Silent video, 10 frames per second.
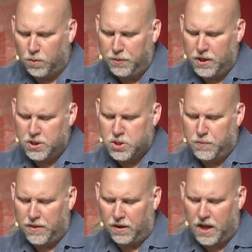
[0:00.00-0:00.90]
were punished
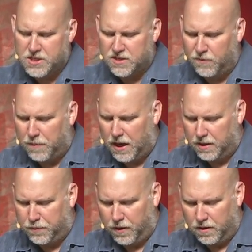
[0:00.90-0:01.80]
by the loss of a
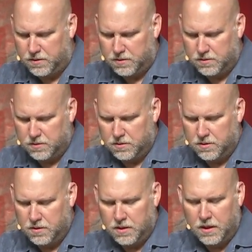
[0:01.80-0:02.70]
body part.
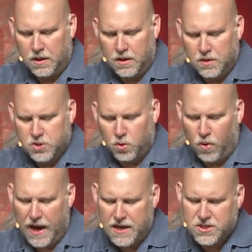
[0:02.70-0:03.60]
To
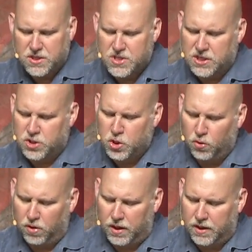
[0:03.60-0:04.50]
rise to
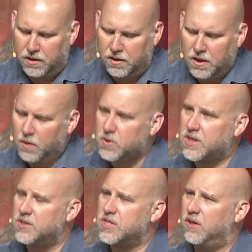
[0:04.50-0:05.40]
centurion was
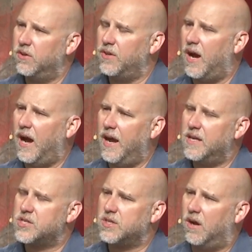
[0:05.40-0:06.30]
considered the
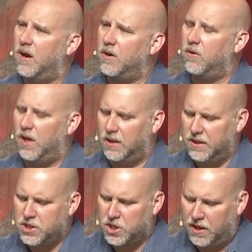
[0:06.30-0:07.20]
highest honor a
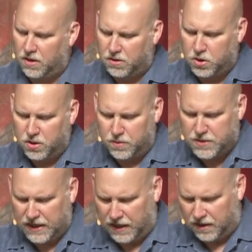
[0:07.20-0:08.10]
legionnaire could
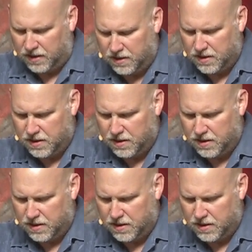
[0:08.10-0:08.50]
obtain.